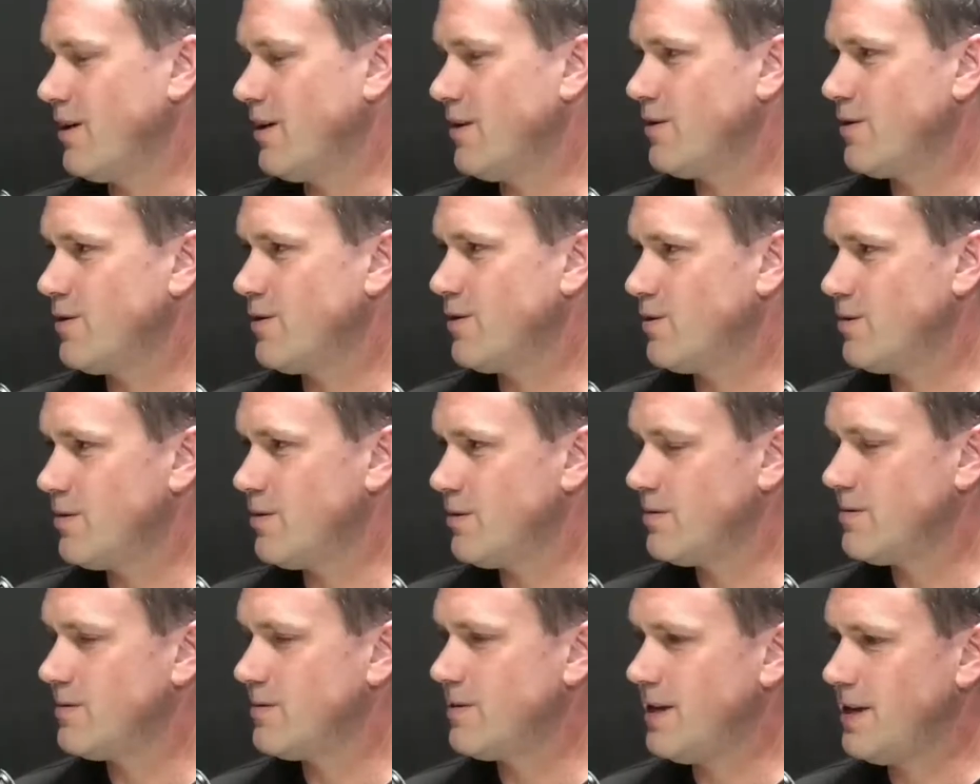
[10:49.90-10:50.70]
not at
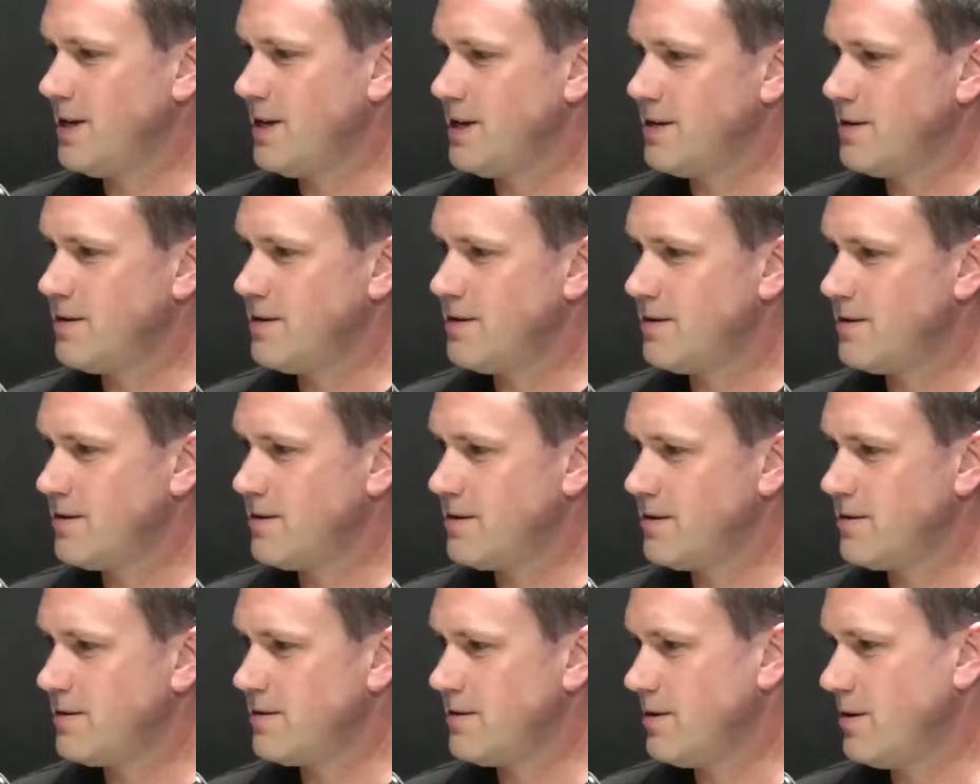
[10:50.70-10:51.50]
all. And
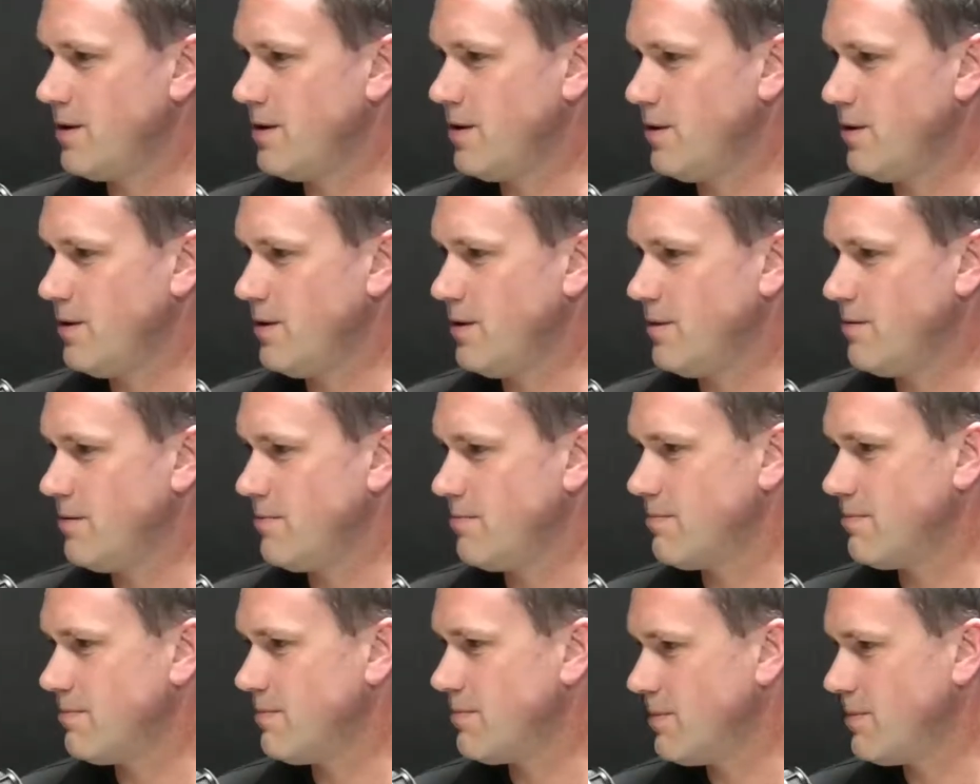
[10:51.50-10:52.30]

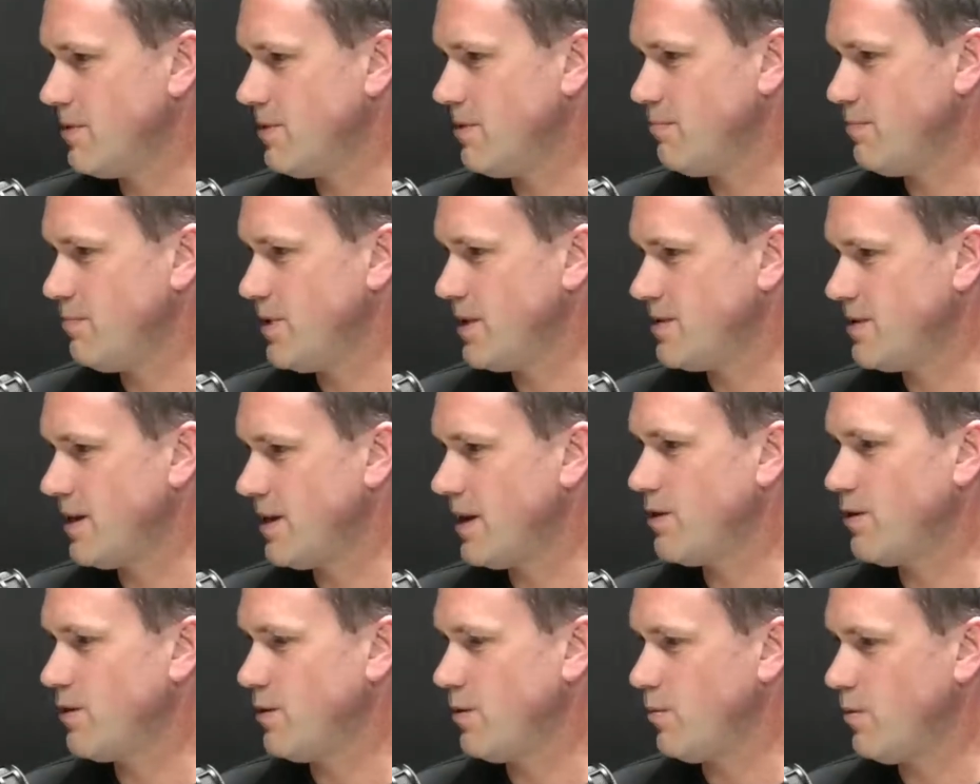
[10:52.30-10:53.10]
the
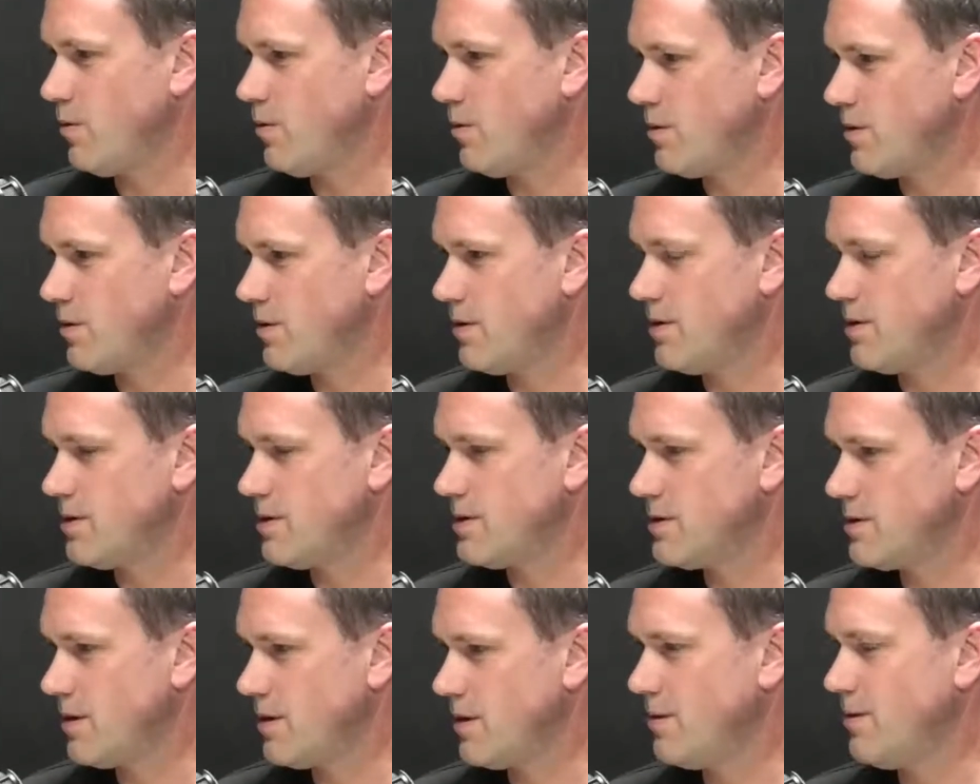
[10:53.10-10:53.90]
bits under the water
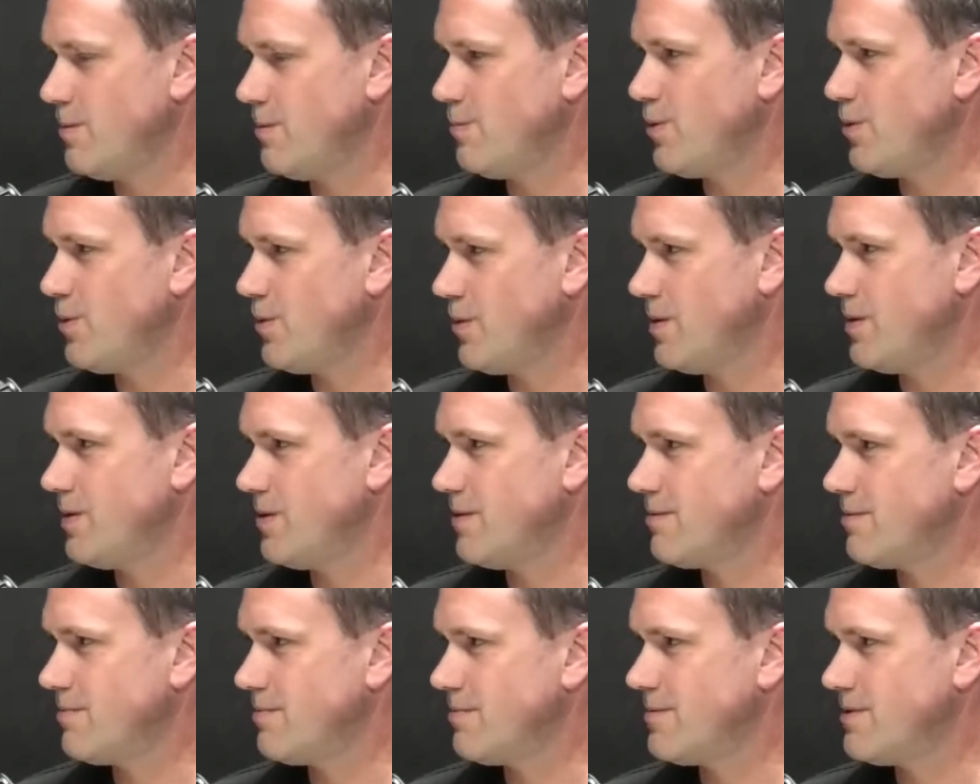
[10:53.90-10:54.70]
are so
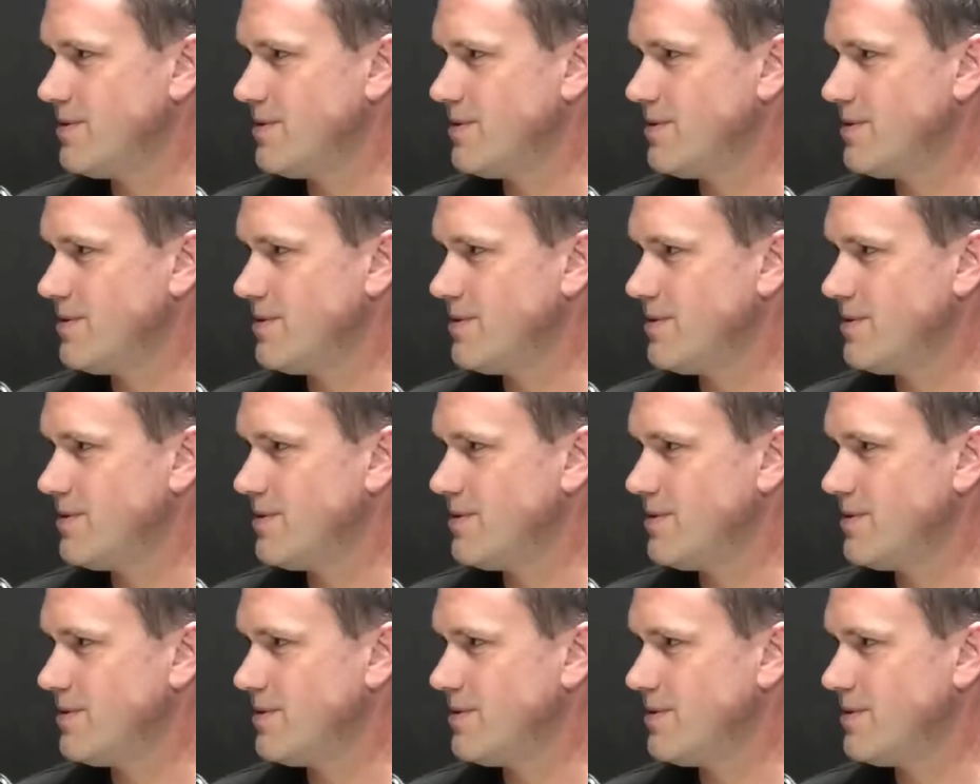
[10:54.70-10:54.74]
important.